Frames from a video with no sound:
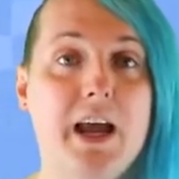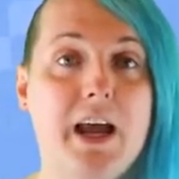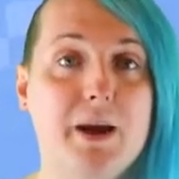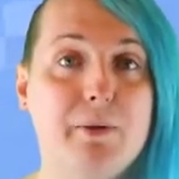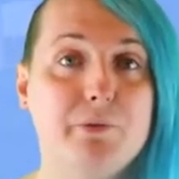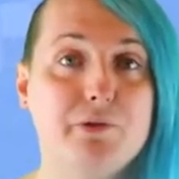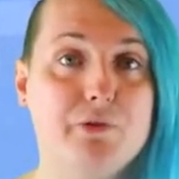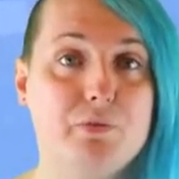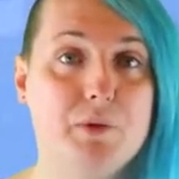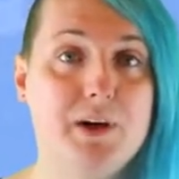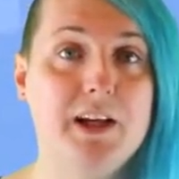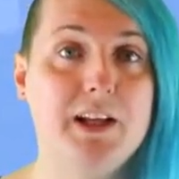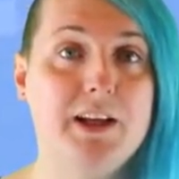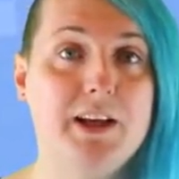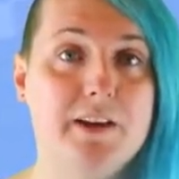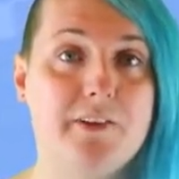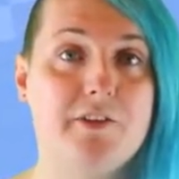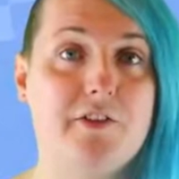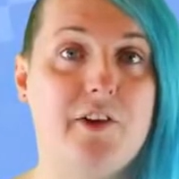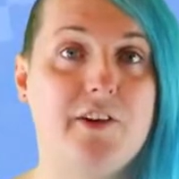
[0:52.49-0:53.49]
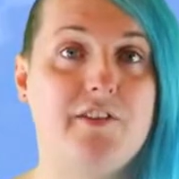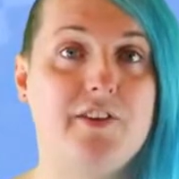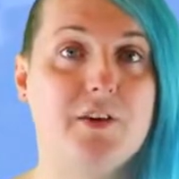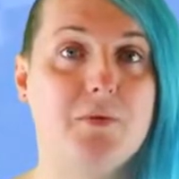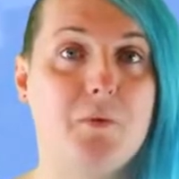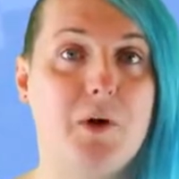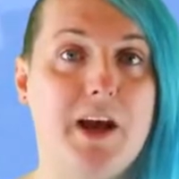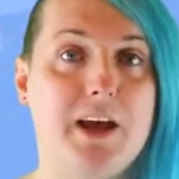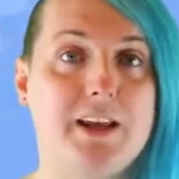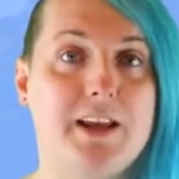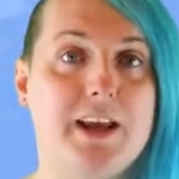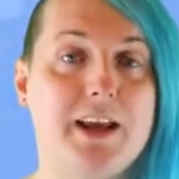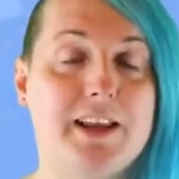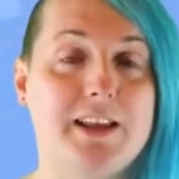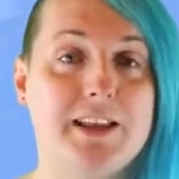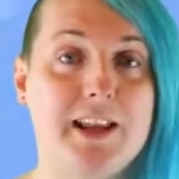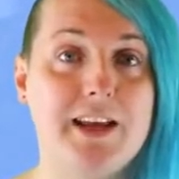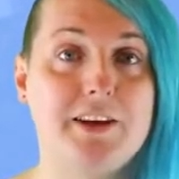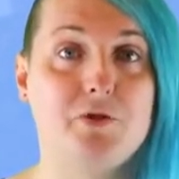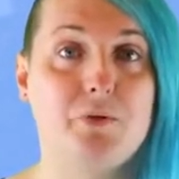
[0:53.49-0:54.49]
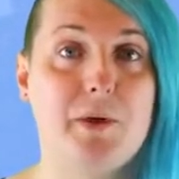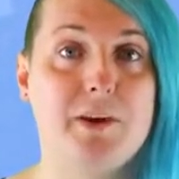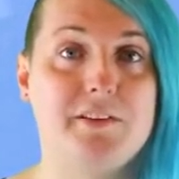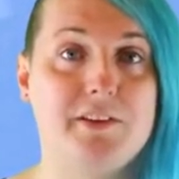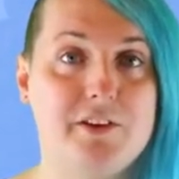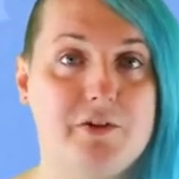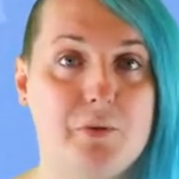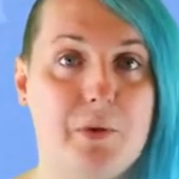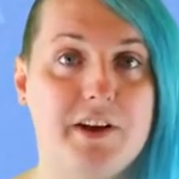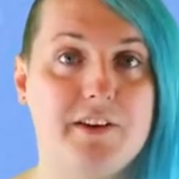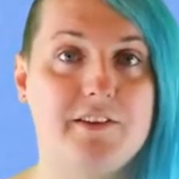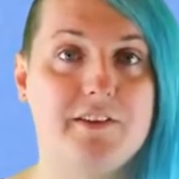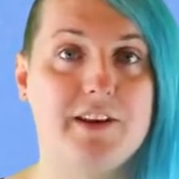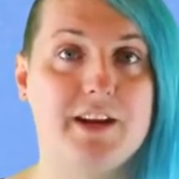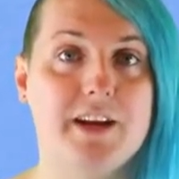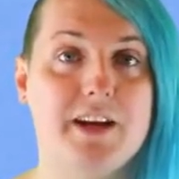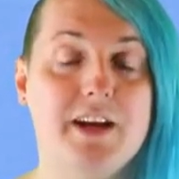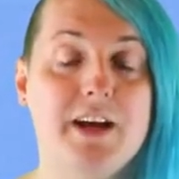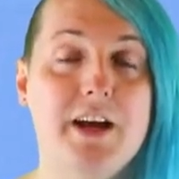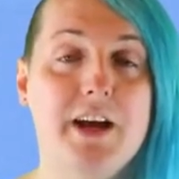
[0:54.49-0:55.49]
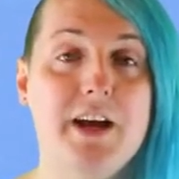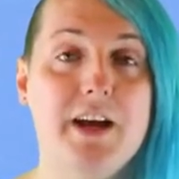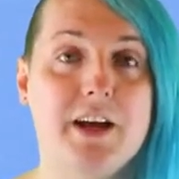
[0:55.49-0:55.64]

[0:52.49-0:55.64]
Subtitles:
it was really exciting when, in late 2020,